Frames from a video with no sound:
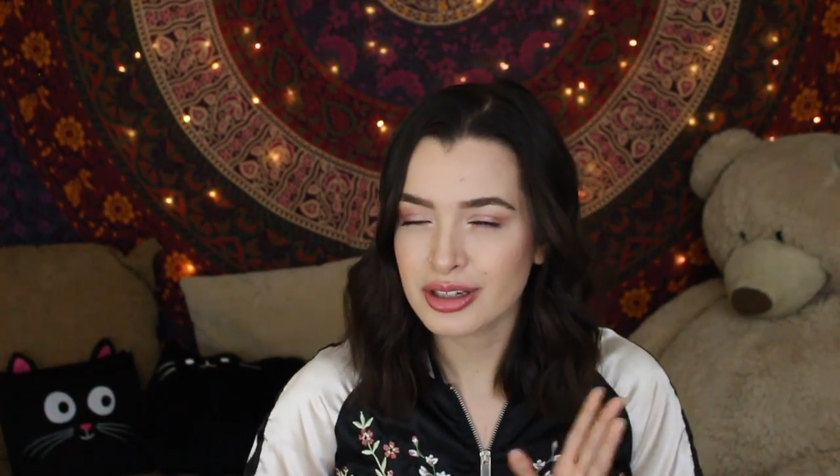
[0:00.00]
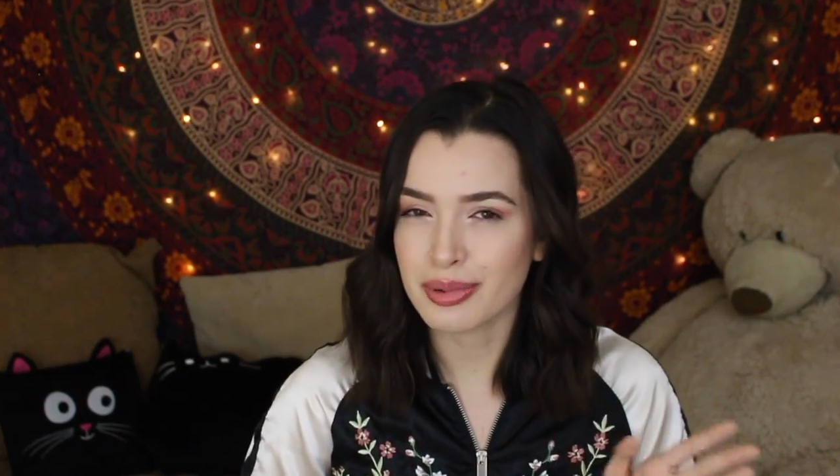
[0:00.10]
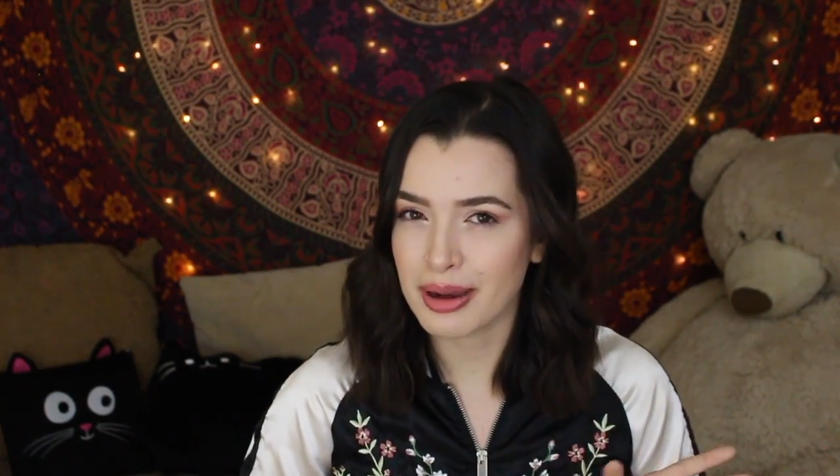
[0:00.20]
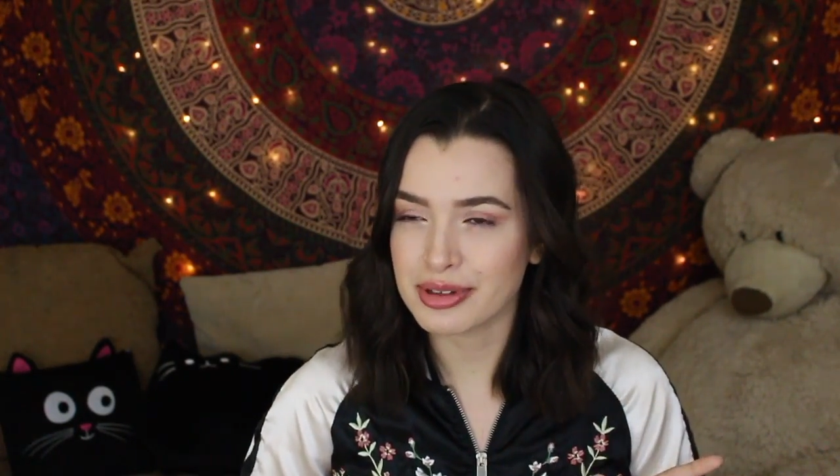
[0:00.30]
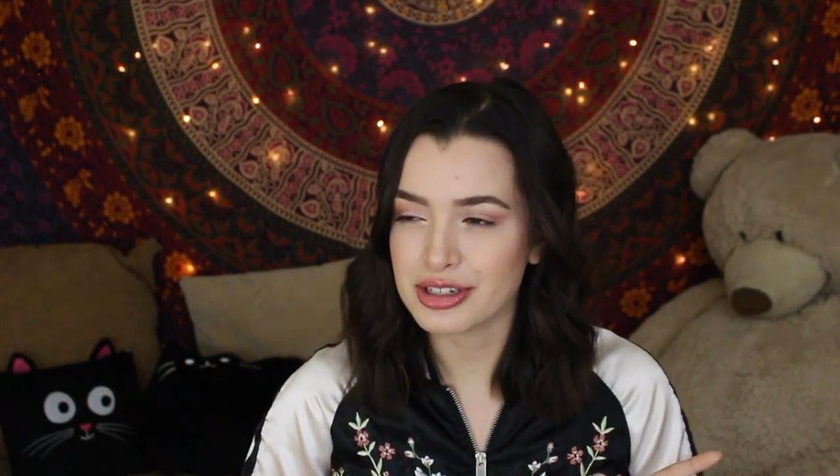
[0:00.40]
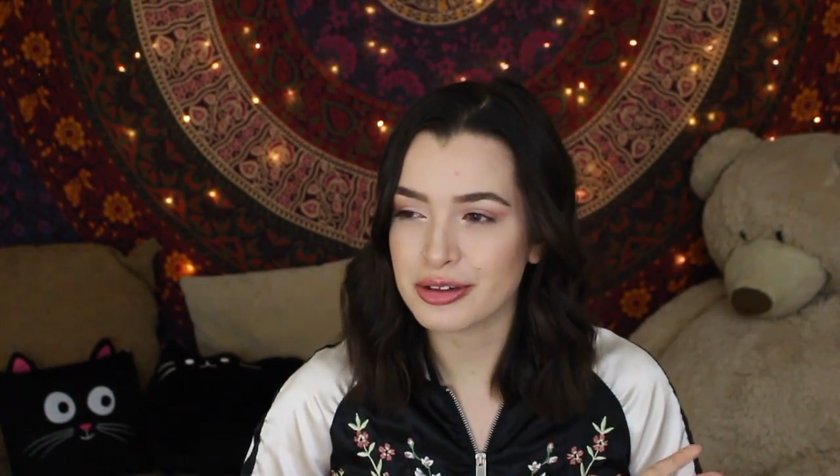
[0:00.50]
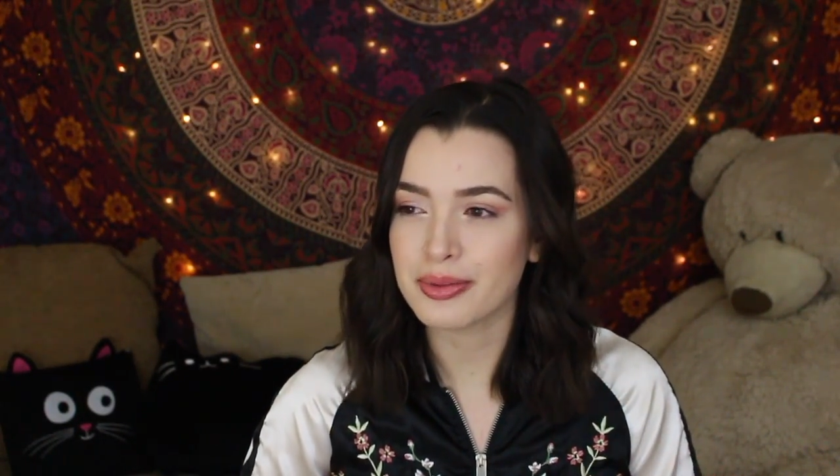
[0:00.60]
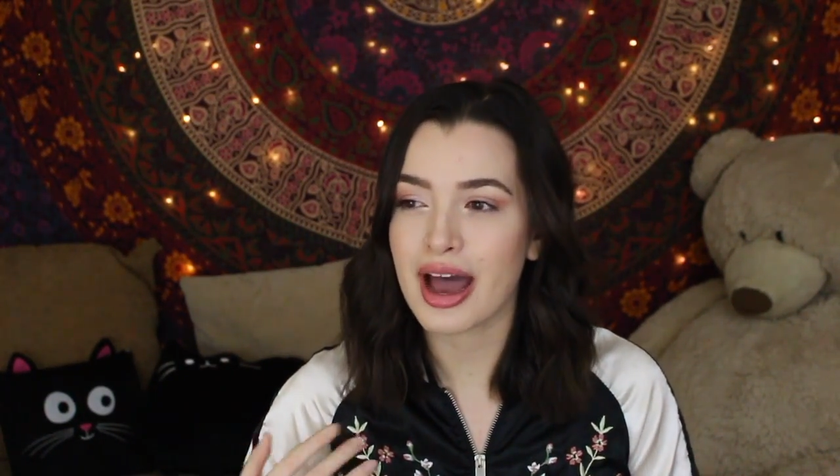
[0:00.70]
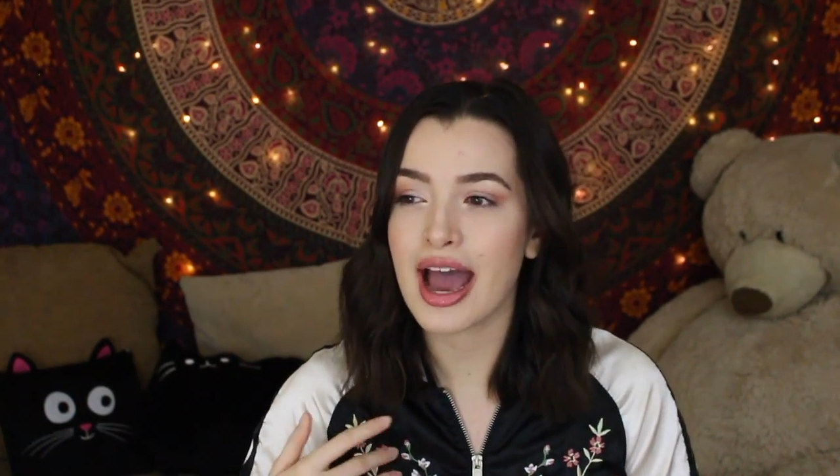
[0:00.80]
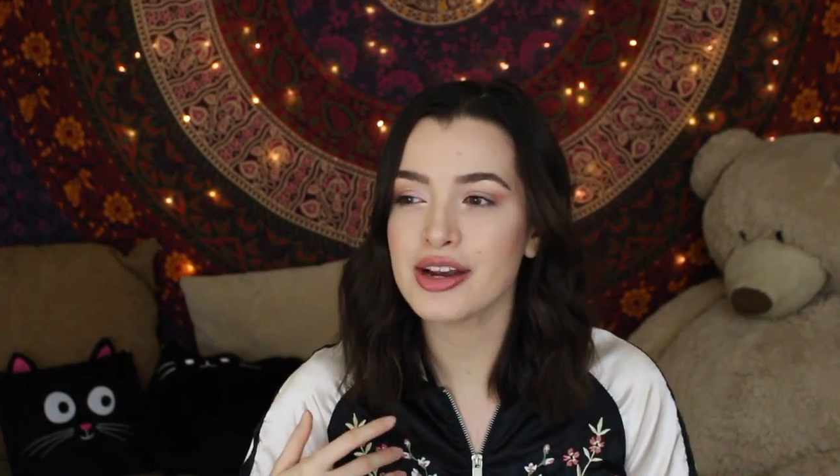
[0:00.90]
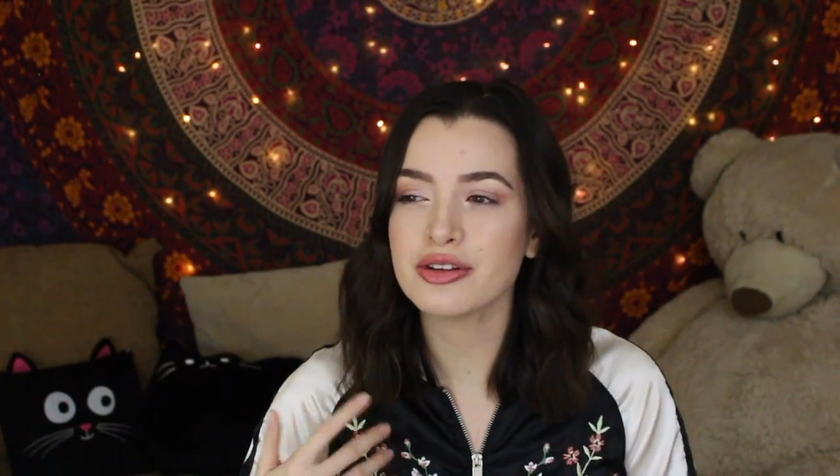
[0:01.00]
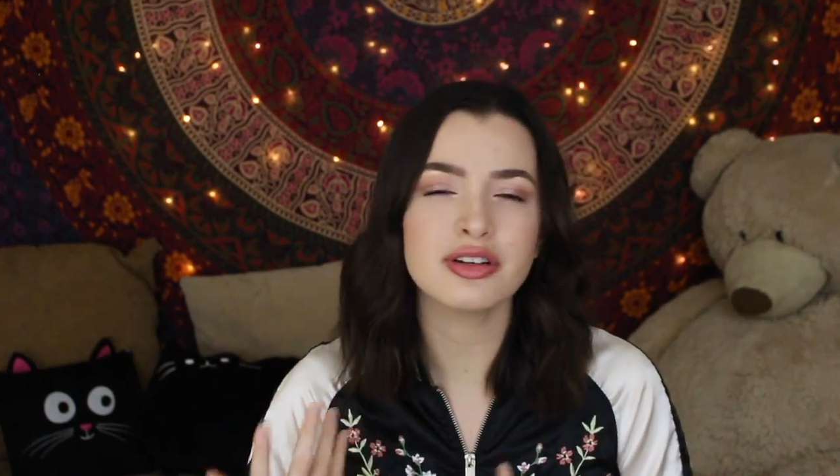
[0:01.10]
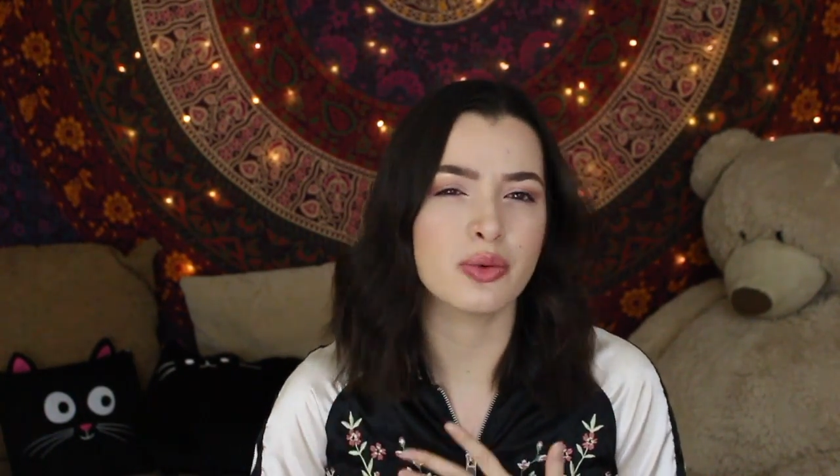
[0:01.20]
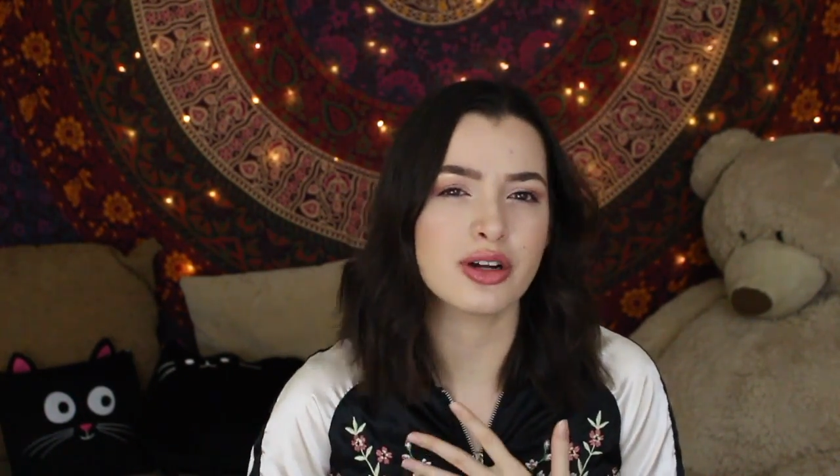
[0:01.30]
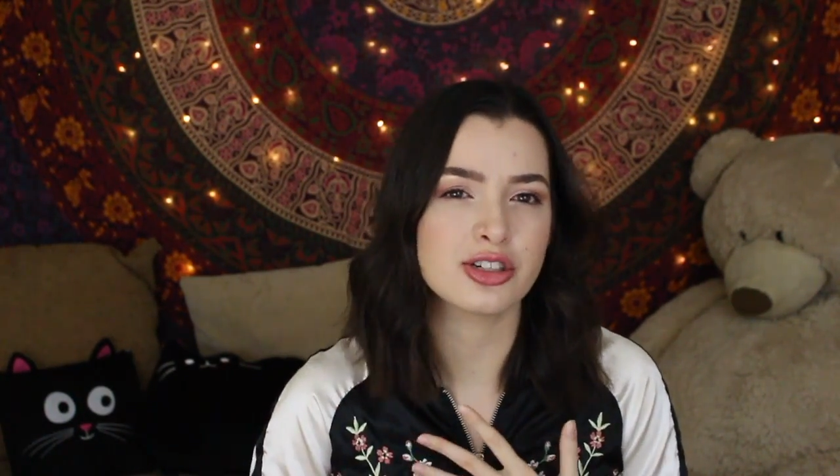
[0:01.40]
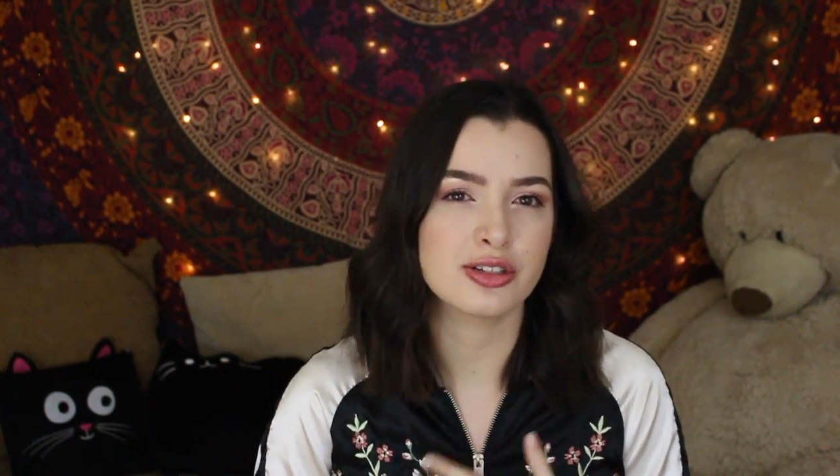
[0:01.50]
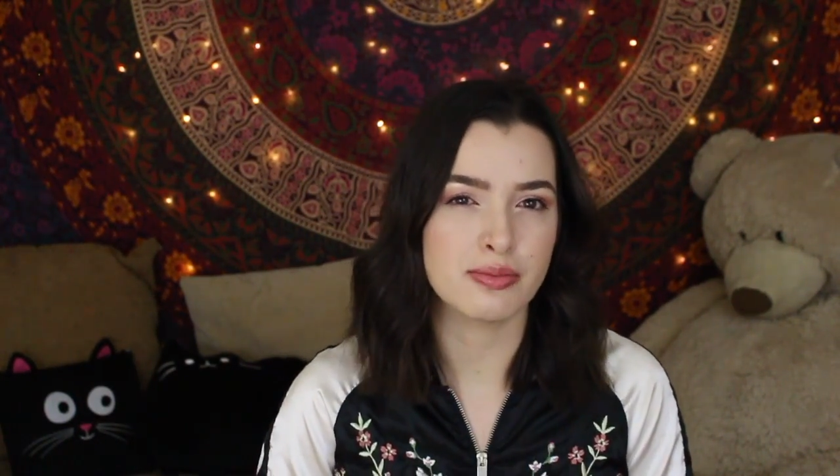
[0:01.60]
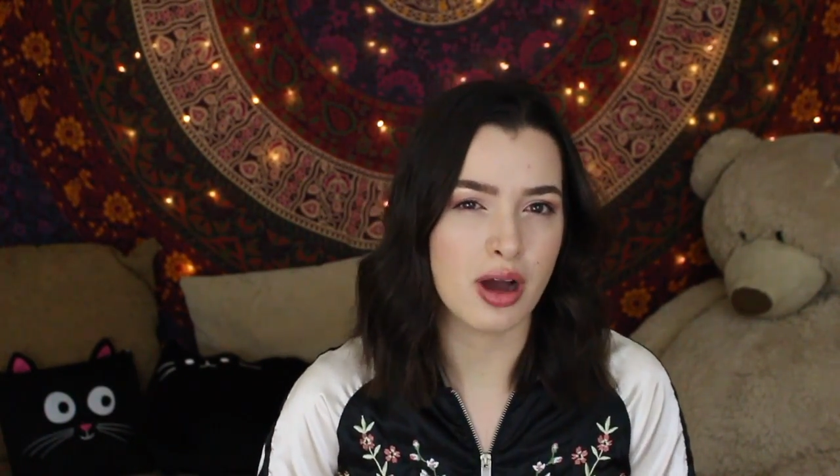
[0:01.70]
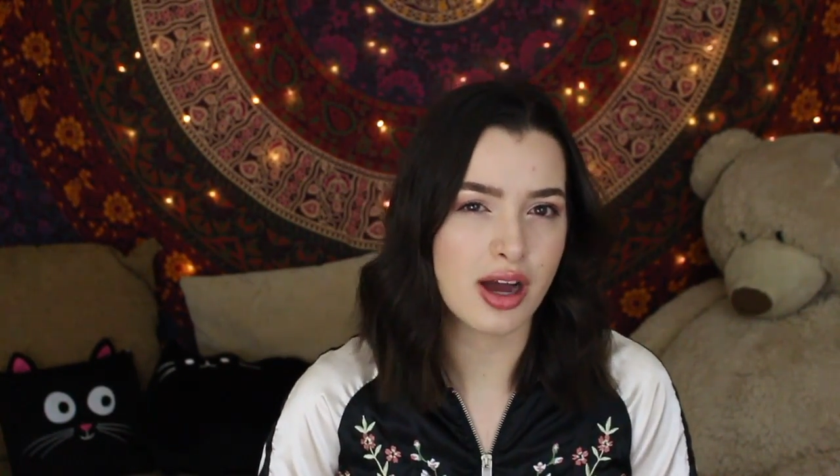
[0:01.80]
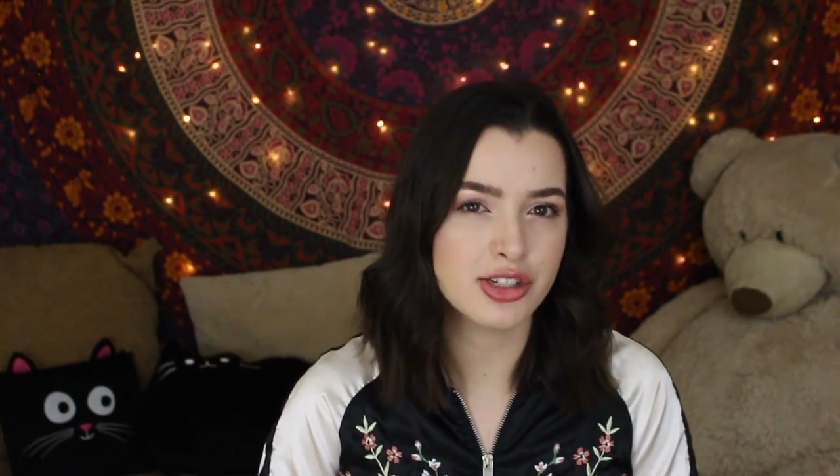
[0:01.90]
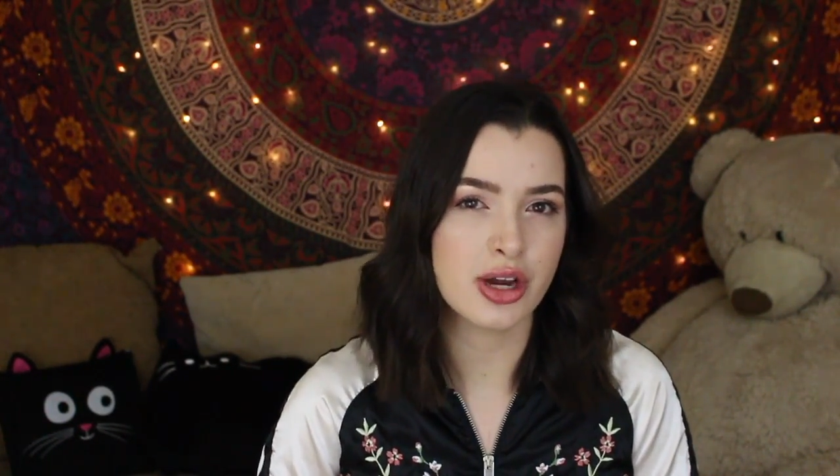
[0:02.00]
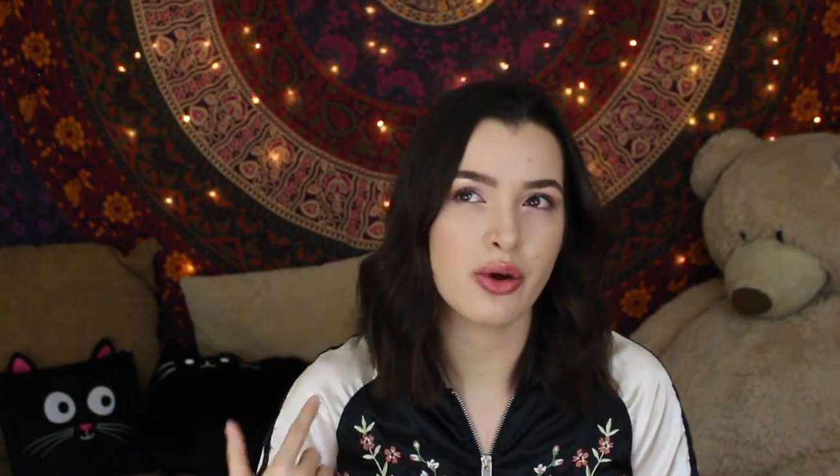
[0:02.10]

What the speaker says: Probably do, but I don't really watch Smosh.